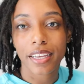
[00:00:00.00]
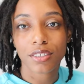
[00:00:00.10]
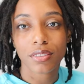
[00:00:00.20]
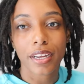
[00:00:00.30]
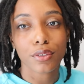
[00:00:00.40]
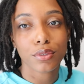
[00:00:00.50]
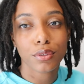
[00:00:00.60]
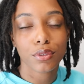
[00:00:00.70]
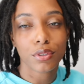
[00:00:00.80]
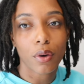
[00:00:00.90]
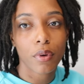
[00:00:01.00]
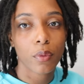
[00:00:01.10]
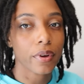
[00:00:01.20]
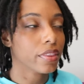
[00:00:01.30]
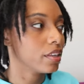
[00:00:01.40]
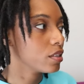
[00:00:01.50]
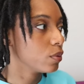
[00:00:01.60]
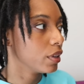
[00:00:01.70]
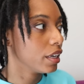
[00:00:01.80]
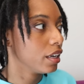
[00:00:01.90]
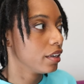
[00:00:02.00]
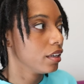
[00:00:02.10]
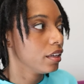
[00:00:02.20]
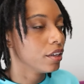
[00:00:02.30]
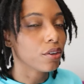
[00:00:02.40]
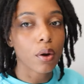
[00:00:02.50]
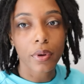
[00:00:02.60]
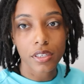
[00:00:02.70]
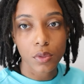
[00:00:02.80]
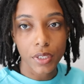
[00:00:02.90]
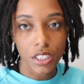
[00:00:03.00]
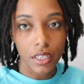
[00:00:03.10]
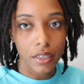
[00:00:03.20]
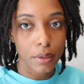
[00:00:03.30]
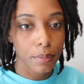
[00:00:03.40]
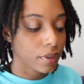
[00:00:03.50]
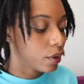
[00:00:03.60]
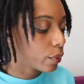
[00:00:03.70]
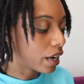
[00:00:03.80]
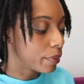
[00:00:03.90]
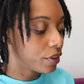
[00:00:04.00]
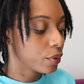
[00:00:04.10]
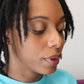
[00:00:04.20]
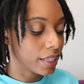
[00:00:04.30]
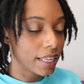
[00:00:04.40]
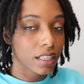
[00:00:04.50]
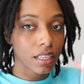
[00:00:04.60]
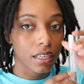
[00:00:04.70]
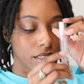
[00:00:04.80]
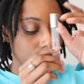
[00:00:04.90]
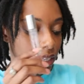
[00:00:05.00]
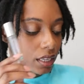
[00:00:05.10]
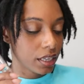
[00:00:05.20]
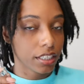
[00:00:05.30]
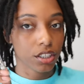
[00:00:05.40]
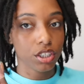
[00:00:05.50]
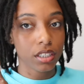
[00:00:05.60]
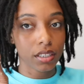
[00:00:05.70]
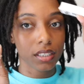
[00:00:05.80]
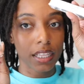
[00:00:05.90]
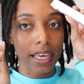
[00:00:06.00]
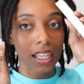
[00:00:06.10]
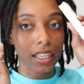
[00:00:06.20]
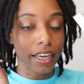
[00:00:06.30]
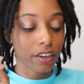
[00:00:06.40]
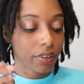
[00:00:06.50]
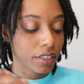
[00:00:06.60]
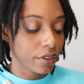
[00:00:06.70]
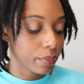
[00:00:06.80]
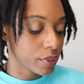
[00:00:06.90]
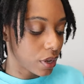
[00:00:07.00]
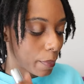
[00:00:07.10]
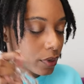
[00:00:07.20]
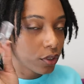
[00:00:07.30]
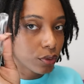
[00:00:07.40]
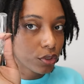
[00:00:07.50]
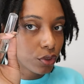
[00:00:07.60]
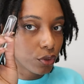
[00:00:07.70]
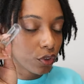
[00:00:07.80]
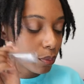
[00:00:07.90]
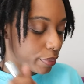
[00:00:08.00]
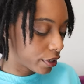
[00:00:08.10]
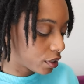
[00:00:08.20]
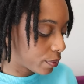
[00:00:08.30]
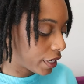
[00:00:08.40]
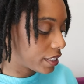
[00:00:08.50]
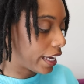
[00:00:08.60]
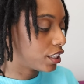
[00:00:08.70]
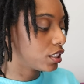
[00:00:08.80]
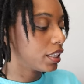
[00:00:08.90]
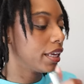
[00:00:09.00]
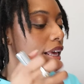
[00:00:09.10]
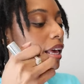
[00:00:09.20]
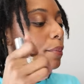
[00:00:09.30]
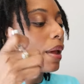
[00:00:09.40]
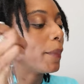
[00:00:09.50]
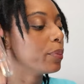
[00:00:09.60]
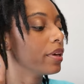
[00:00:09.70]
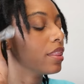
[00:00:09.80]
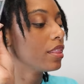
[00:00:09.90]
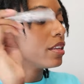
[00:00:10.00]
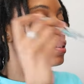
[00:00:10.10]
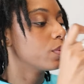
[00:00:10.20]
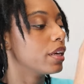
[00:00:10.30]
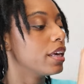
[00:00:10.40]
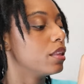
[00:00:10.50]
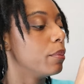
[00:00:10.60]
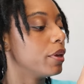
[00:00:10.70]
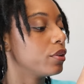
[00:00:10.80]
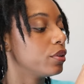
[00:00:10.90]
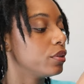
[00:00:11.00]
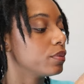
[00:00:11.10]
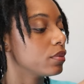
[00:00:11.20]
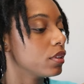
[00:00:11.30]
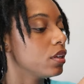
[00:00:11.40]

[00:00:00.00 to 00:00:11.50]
days you're like, ooh, do I want to wear this one? Do I want to switch it up? What I've been doing lately is just like layering them. So I'm gonna do two purse sprays actually. But I'm gonna put this one in the middle